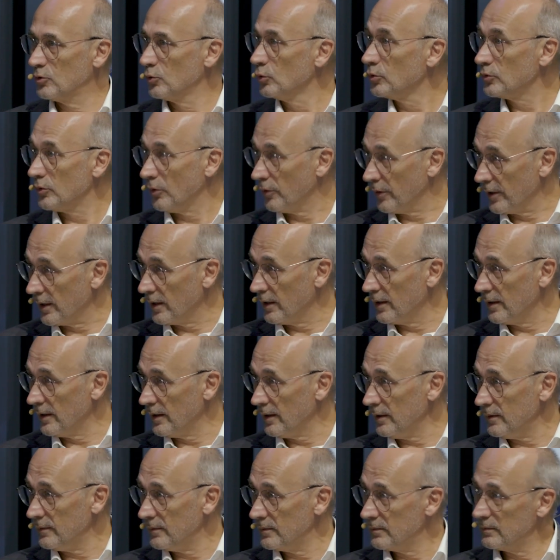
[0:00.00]
crude oil,
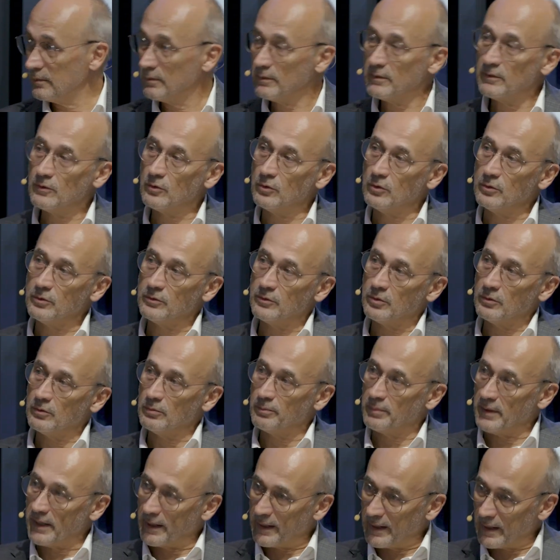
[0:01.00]
to
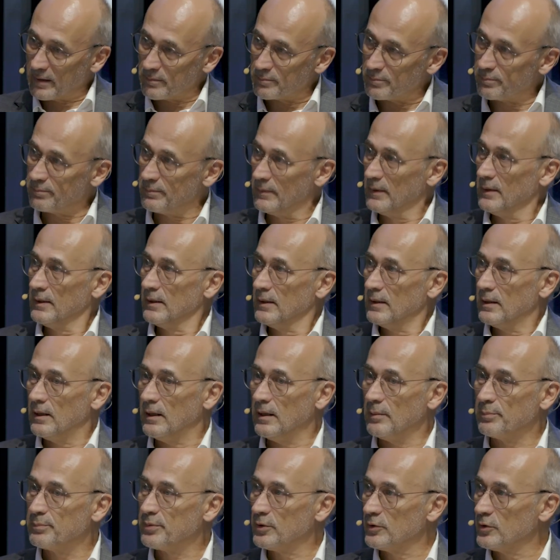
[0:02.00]
again
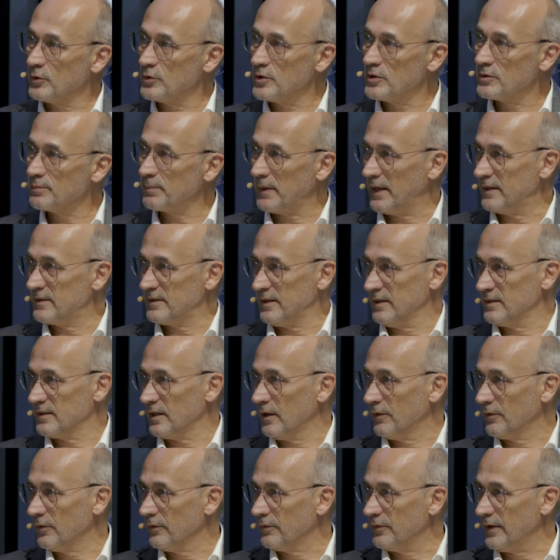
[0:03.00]
produce plastics
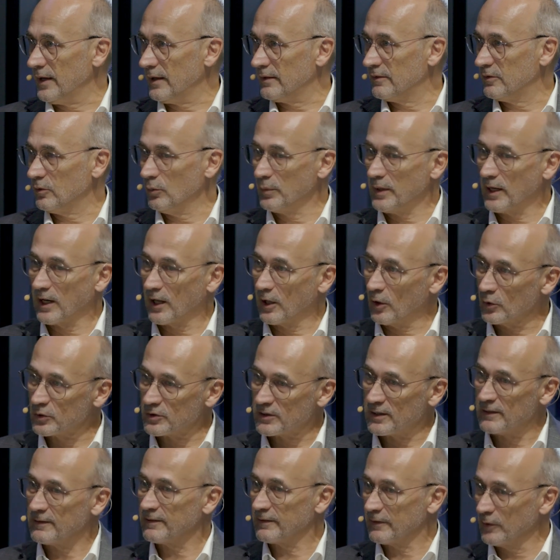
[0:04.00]
out of that. So we
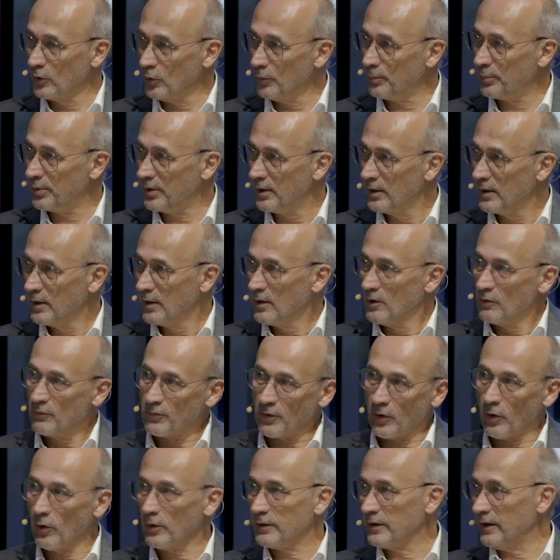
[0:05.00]
closed its loop
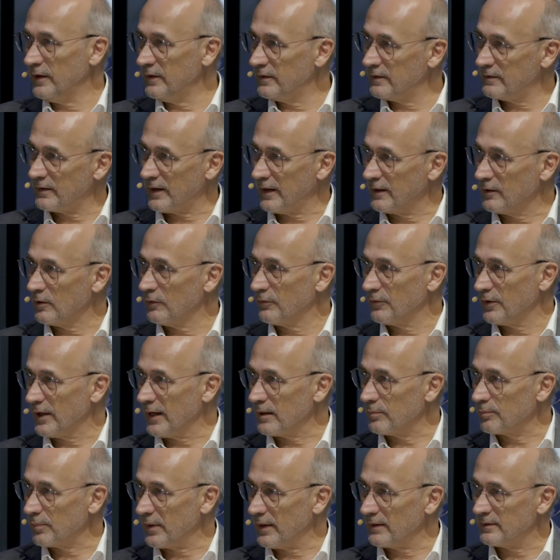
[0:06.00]
for all these
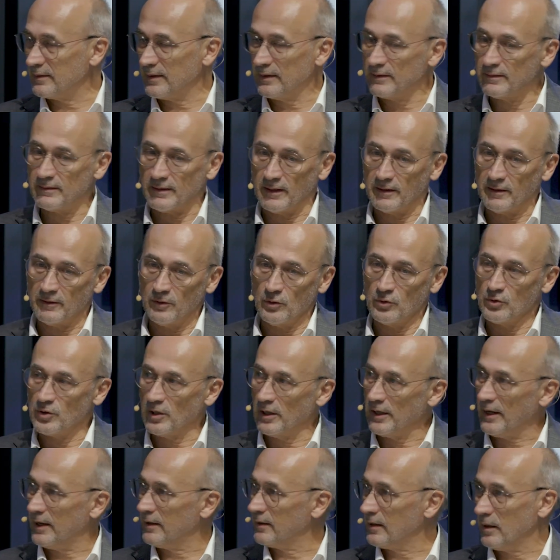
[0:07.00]
end-of-life plastics that
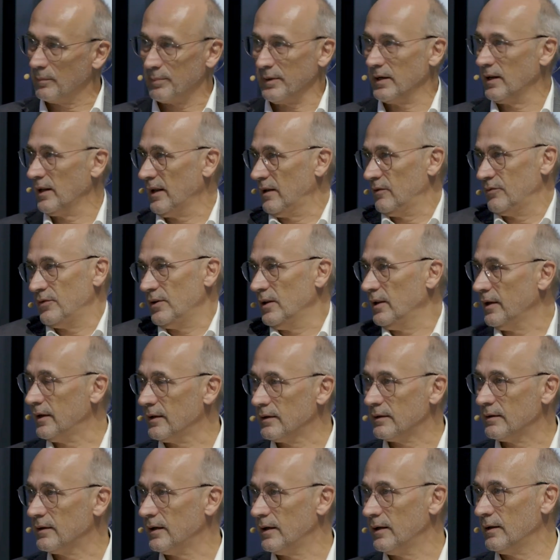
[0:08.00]
usually end up in
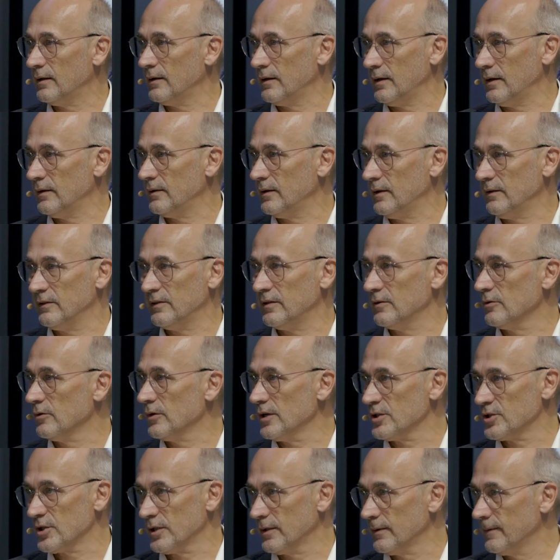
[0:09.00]
landfill and
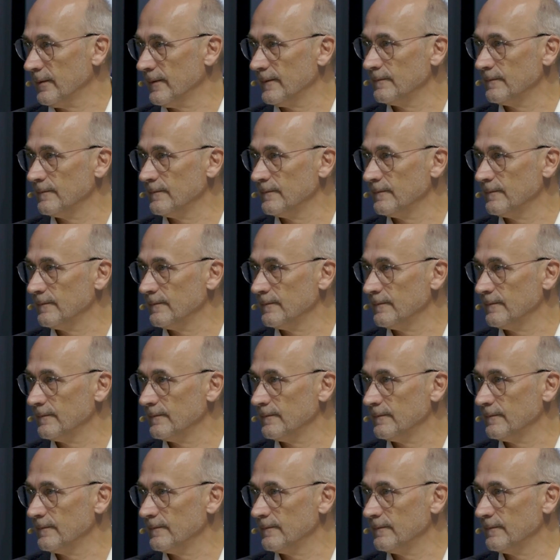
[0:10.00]
incineration.